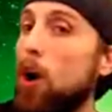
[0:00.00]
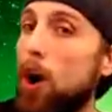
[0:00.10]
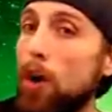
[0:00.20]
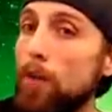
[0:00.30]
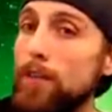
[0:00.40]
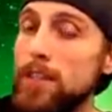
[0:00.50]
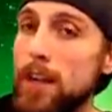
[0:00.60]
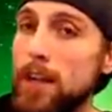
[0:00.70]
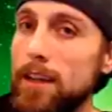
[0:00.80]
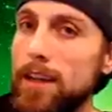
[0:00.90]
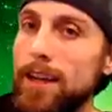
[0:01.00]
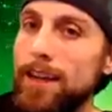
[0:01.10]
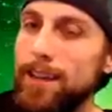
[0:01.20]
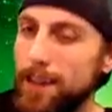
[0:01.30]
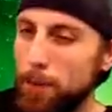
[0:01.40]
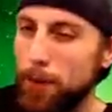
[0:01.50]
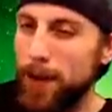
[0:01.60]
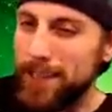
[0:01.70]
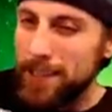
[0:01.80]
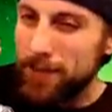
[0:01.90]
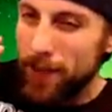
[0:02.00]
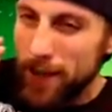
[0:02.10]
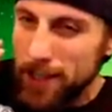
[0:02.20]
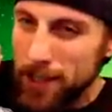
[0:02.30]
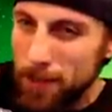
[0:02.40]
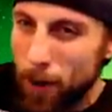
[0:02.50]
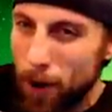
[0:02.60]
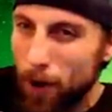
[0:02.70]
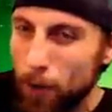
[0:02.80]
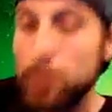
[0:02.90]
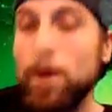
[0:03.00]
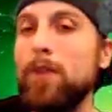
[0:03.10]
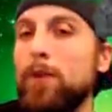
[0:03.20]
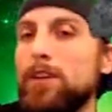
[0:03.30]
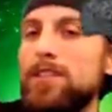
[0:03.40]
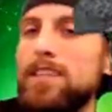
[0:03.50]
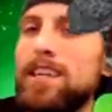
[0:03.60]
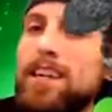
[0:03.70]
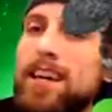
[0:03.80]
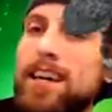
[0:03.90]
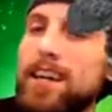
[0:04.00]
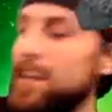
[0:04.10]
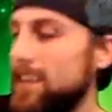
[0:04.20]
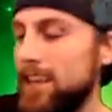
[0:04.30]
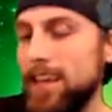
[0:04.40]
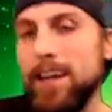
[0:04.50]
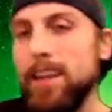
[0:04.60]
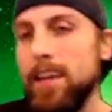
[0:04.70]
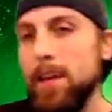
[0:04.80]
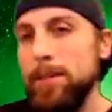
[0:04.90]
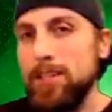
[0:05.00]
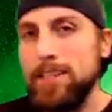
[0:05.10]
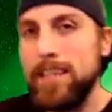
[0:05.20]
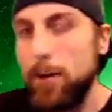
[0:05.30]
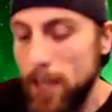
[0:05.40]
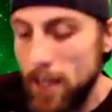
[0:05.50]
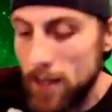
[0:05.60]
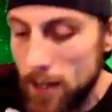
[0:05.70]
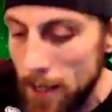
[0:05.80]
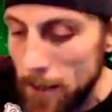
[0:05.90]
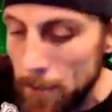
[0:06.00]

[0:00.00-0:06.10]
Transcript: all of a sudden the Enterprise is very small, which, by the way, you'll see in the, uh, the images down here,